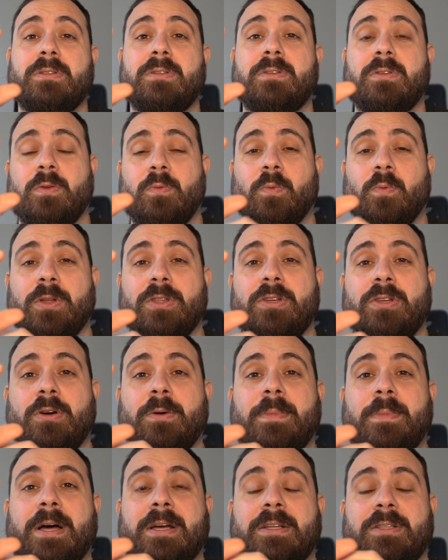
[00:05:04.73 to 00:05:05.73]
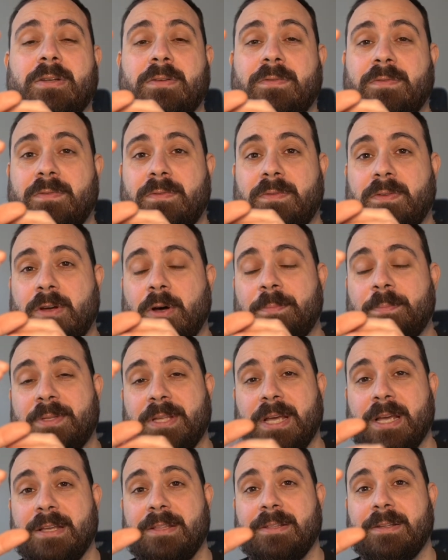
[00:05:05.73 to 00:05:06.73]
1 terabyte of
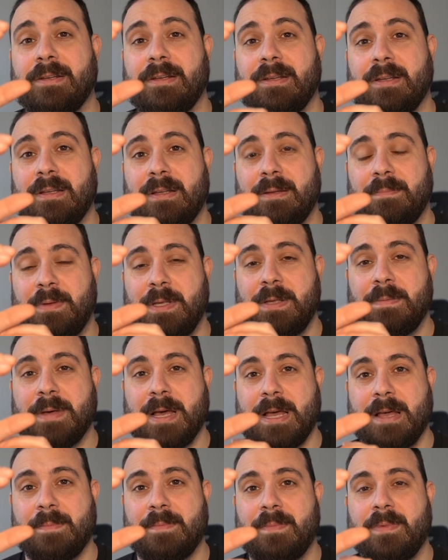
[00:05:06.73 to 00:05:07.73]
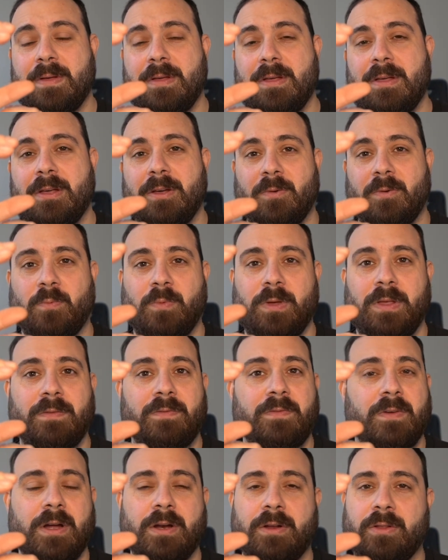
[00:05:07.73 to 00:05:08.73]
Optane PMEM
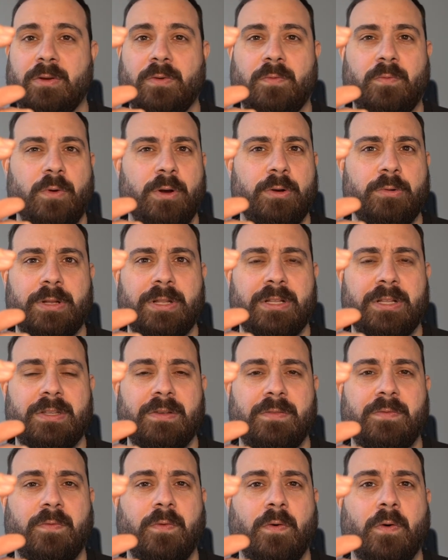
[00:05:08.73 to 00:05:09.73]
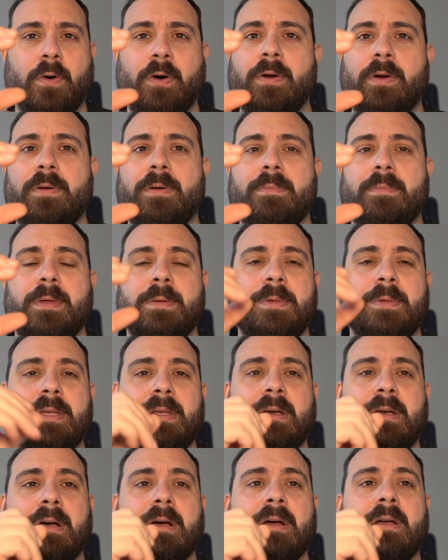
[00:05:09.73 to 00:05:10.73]
with, I don't know, 384
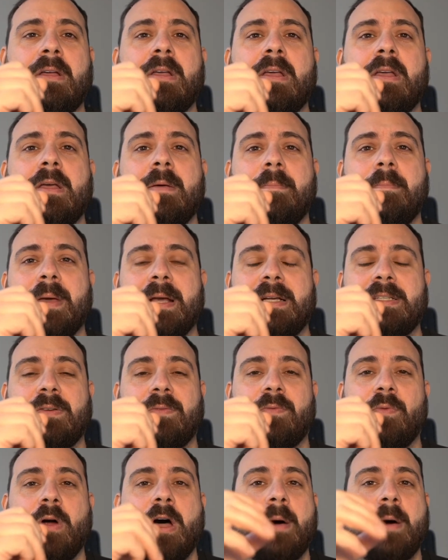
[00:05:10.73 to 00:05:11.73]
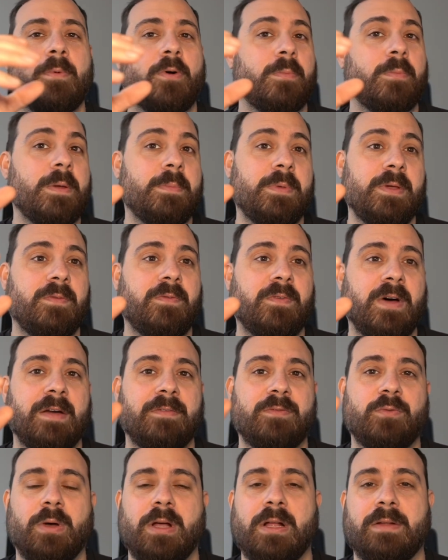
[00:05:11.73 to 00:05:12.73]
maybe megs of RAM, or maybe
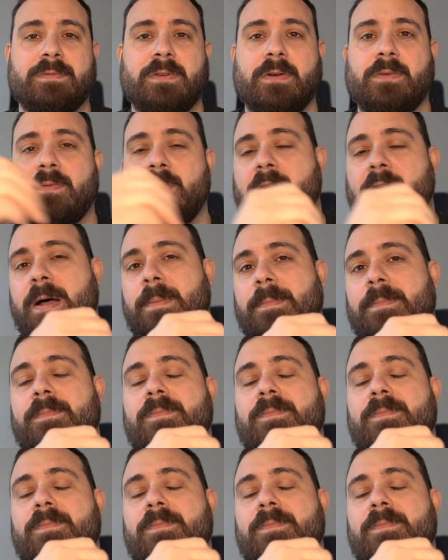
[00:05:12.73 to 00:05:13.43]
512 of RAM.